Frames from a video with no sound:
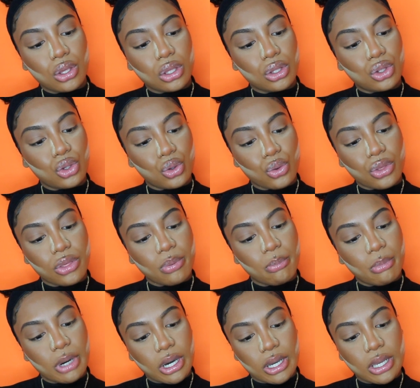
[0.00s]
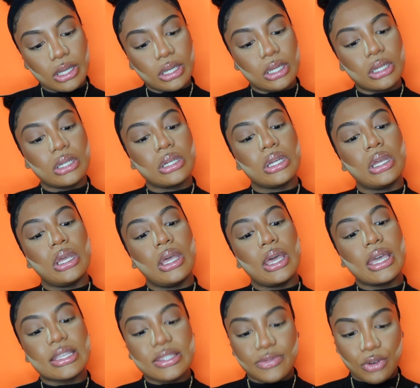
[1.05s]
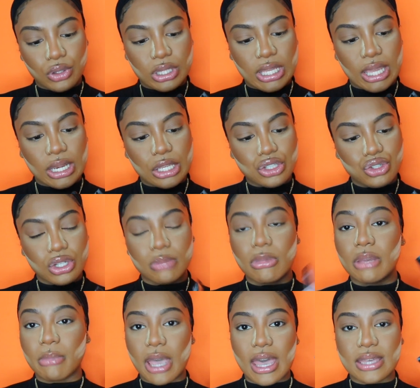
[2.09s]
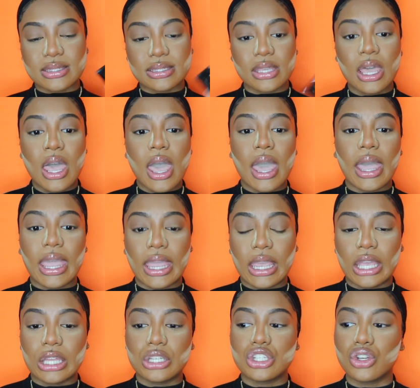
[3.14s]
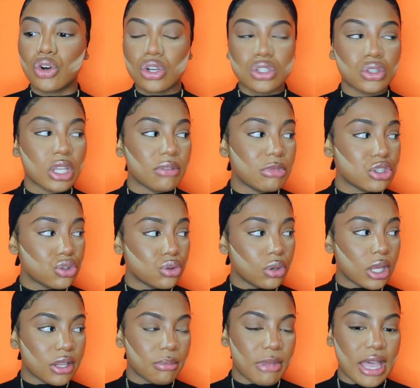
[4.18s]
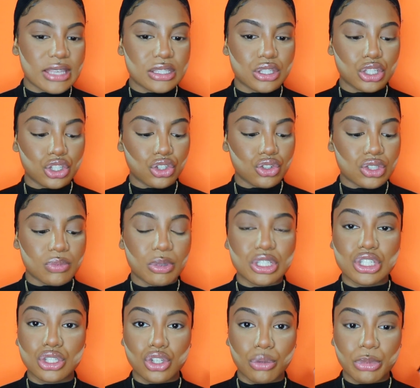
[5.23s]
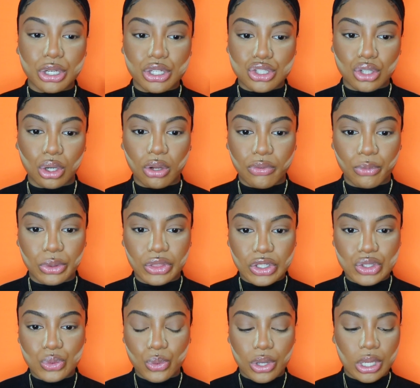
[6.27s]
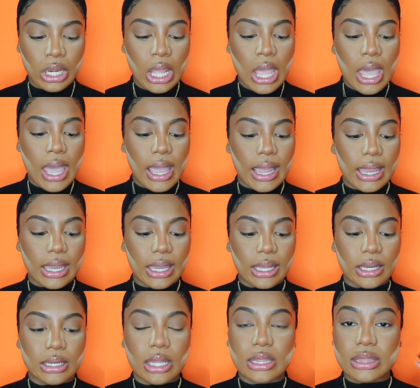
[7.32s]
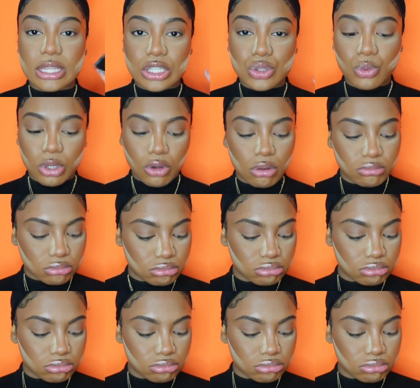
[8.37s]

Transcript: Youth Mud exfoliating treatment mask. And she also gave me 2 other masks to use, but she told me to start off with this one and this one.